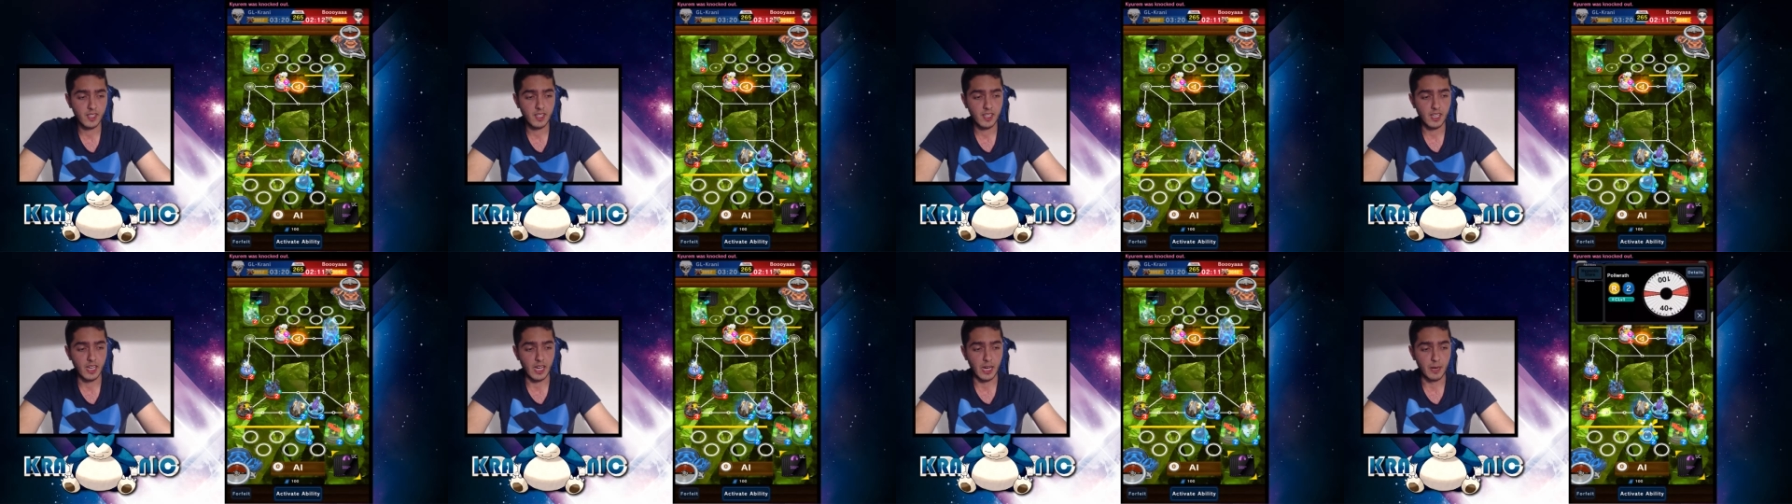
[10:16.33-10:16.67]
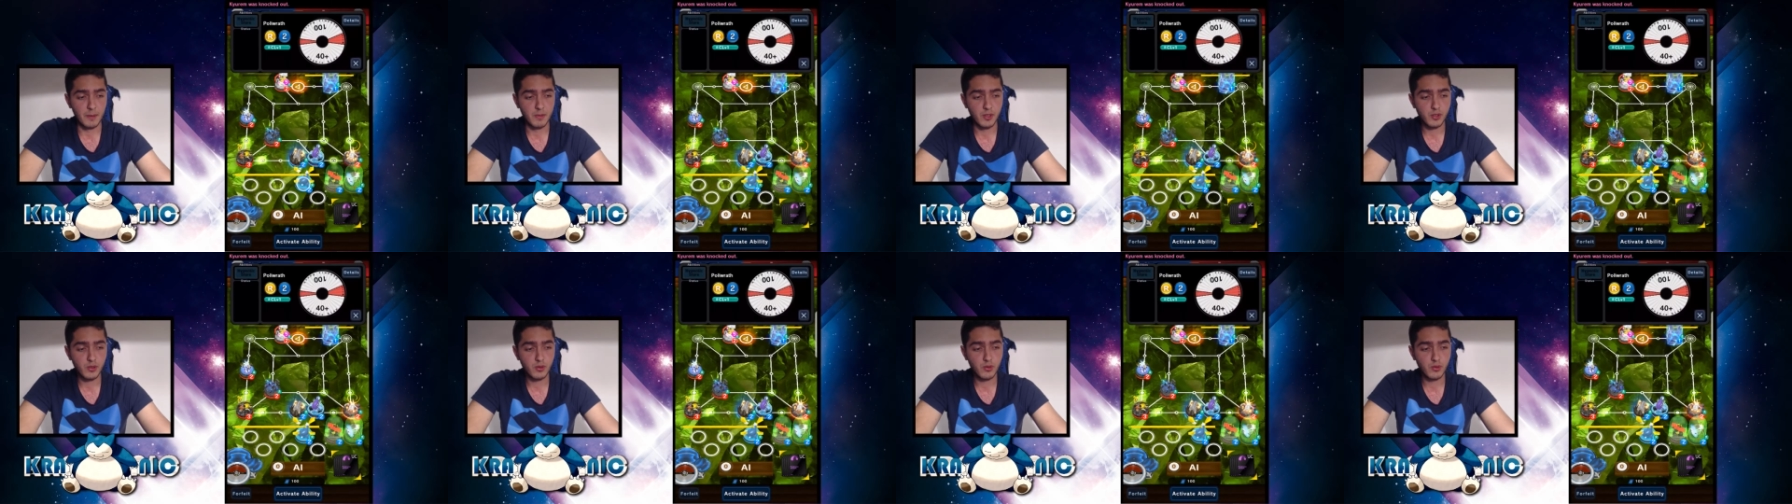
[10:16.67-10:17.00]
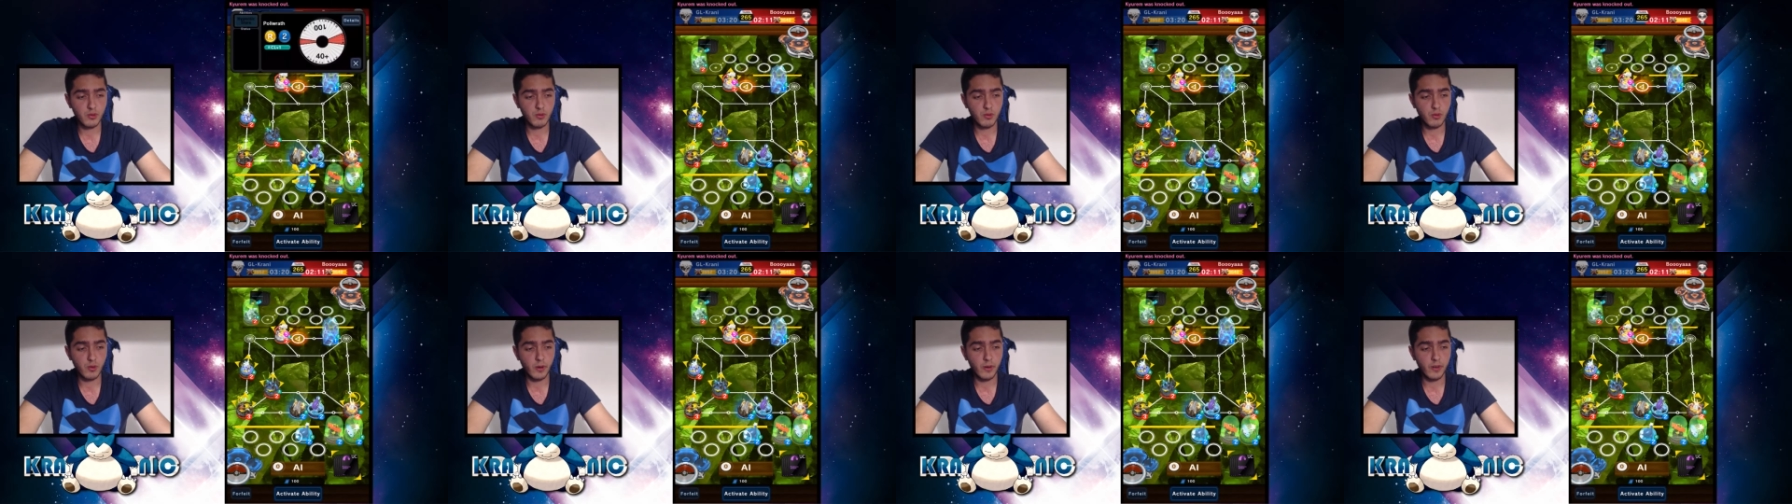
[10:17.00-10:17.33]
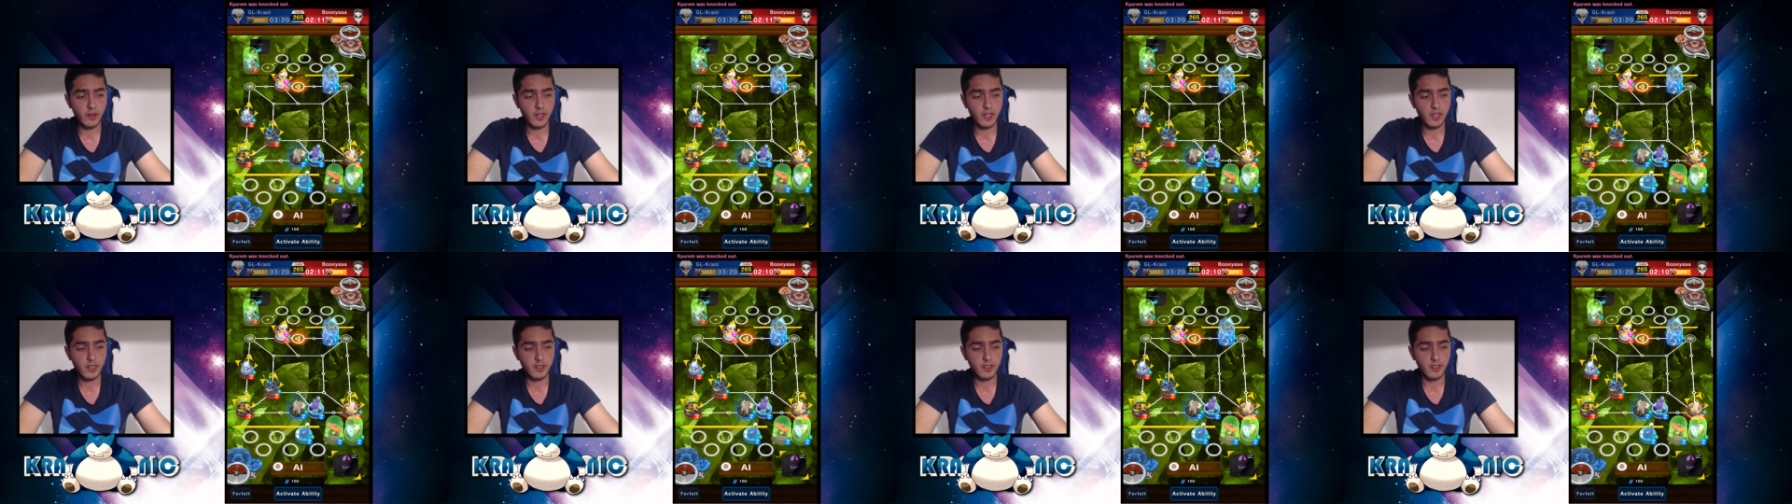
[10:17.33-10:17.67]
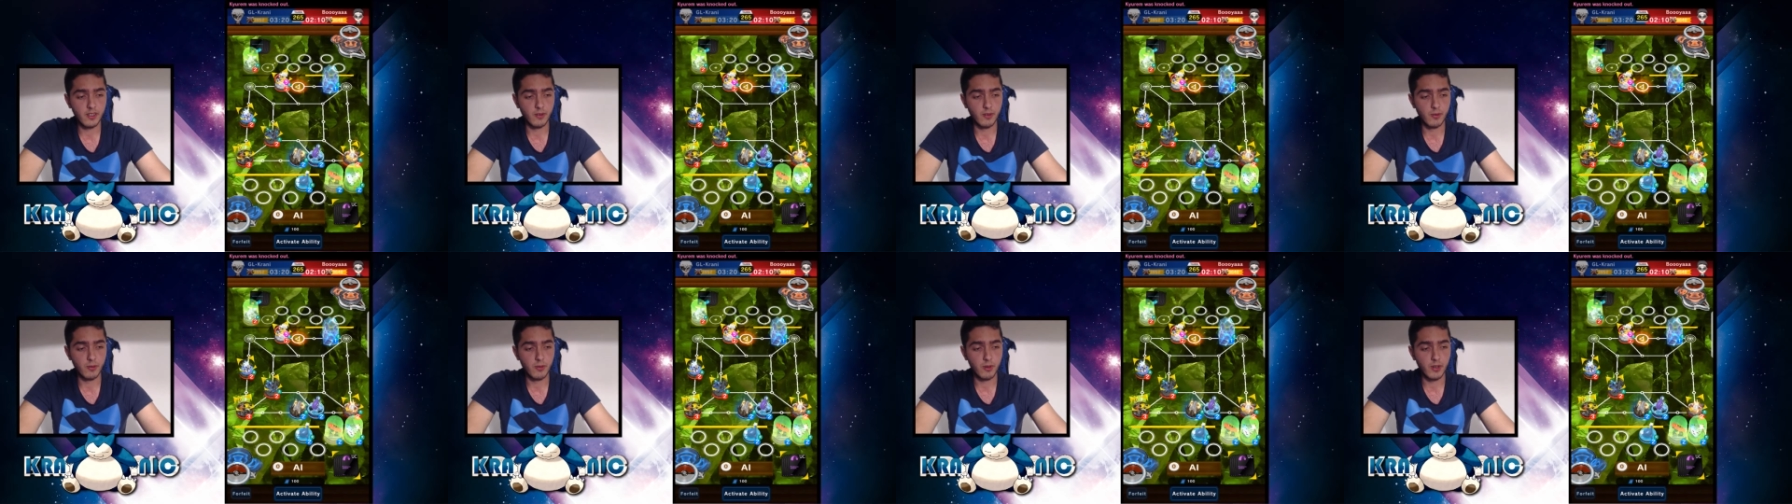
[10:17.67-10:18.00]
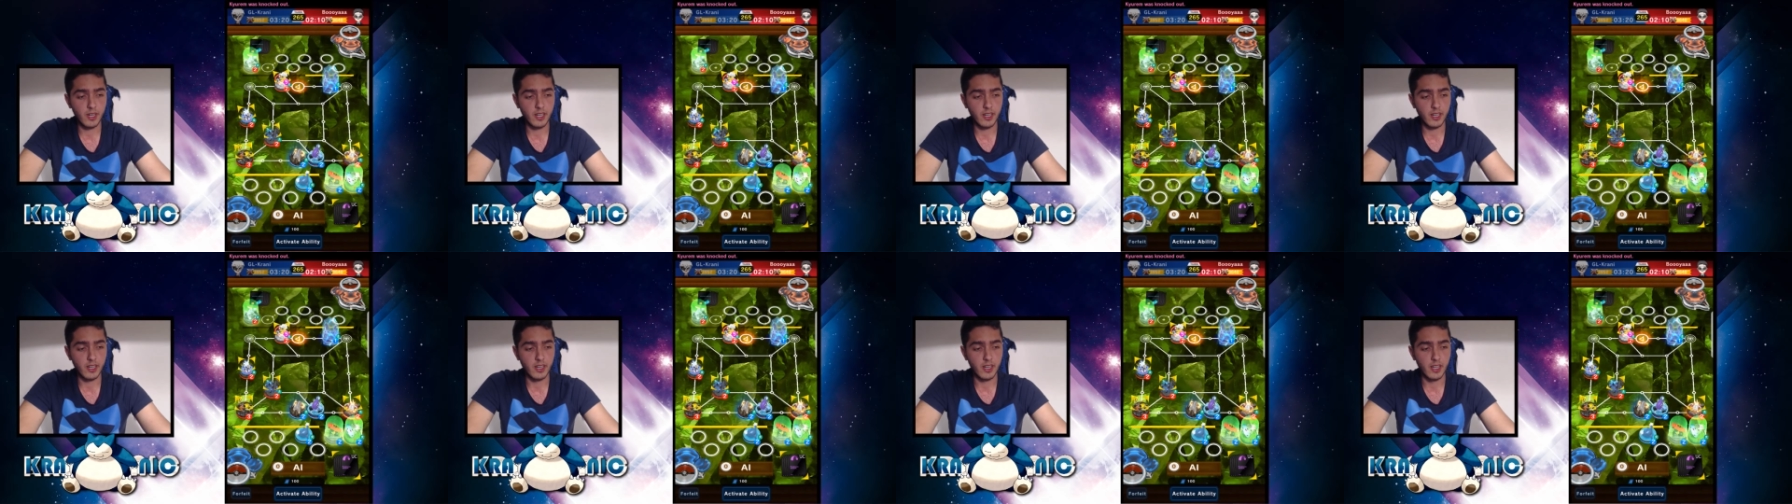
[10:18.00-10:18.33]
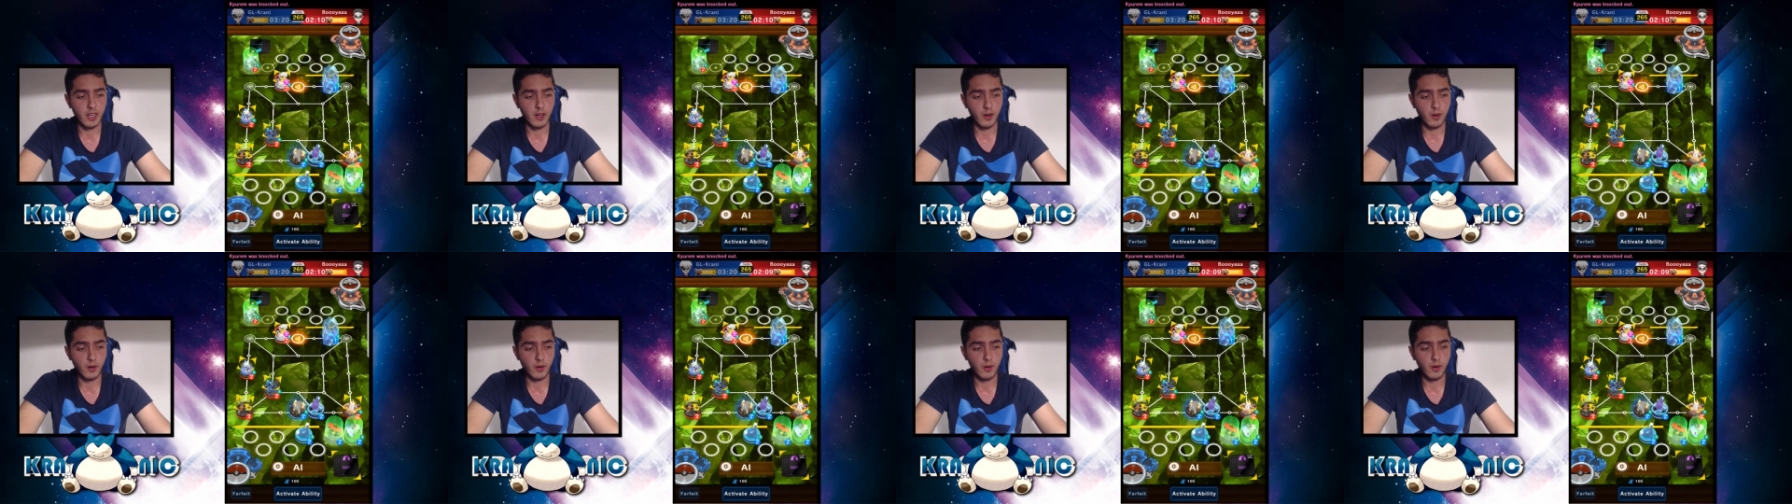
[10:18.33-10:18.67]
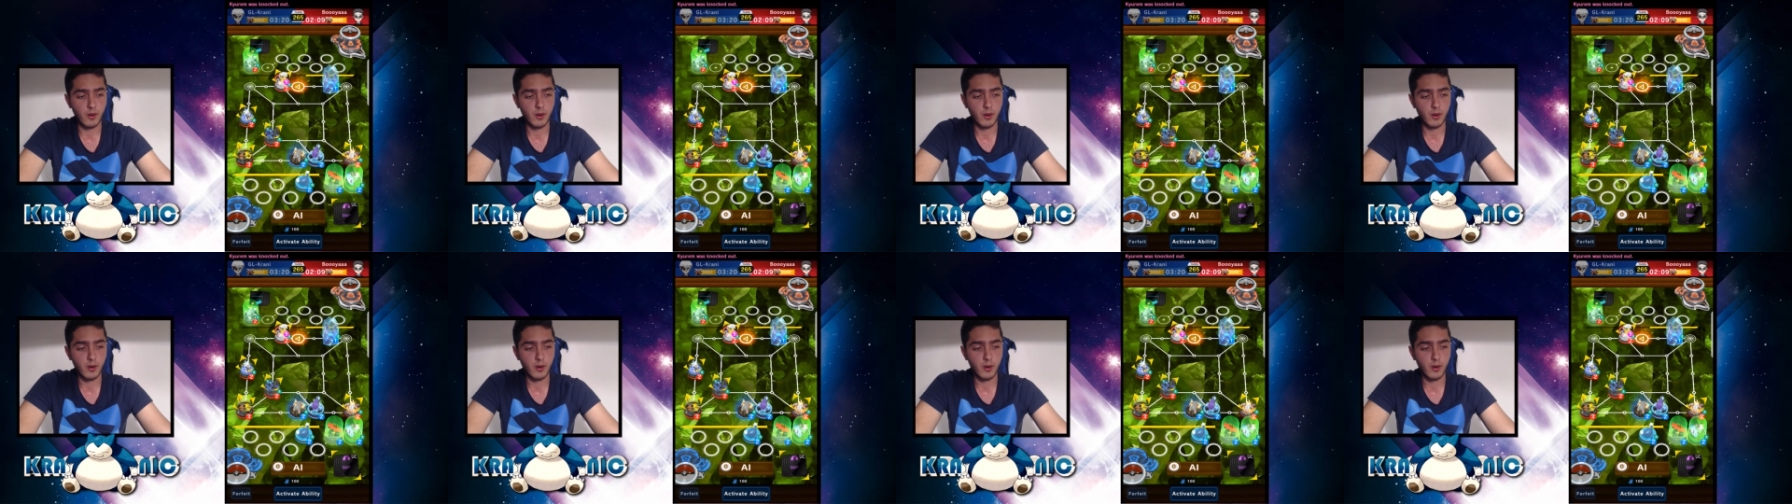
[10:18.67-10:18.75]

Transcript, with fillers: I'm not too worried right now